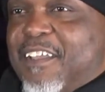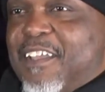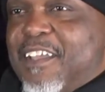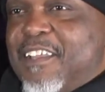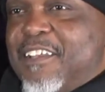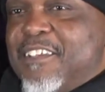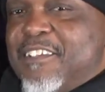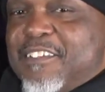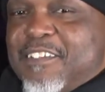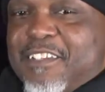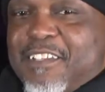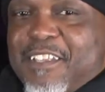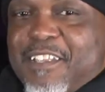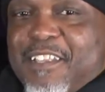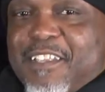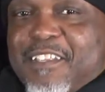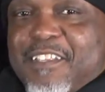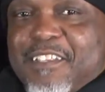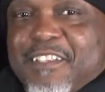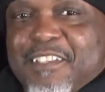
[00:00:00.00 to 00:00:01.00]
And
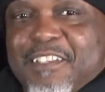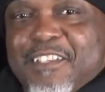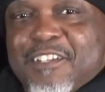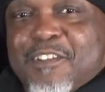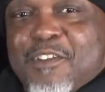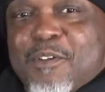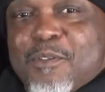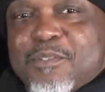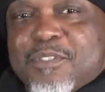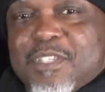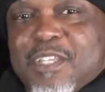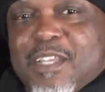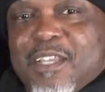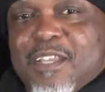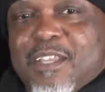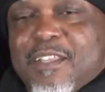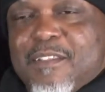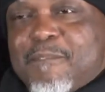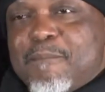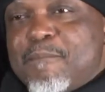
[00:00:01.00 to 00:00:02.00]
you know what
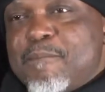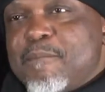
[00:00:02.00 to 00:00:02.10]
I'm saying?